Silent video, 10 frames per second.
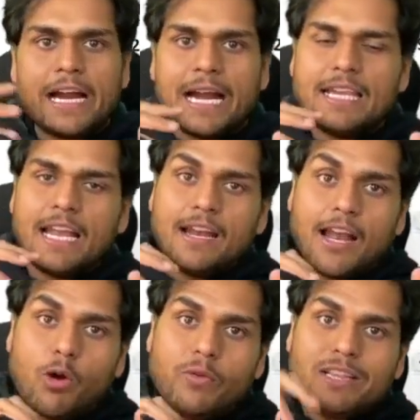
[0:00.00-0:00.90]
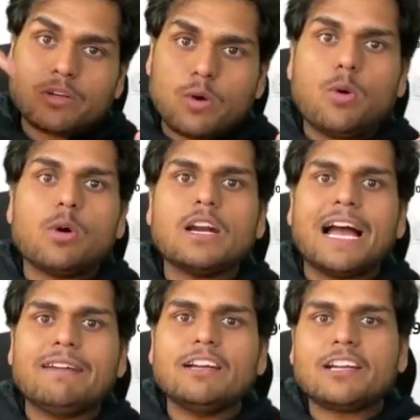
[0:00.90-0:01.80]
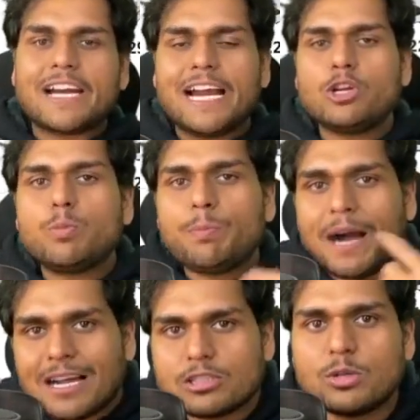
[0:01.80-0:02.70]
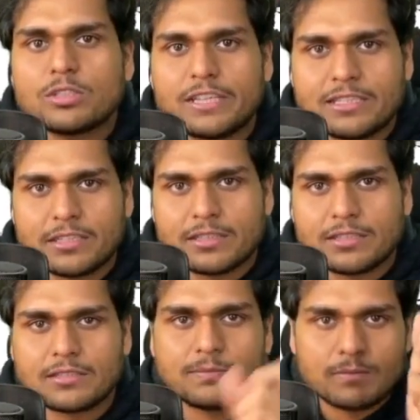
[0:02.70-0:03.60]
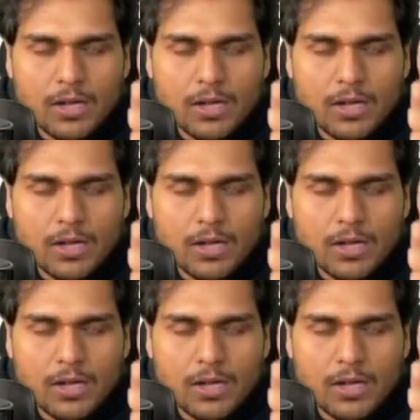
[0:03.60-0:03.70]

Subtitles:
and then now with code I will try to pass those test cases.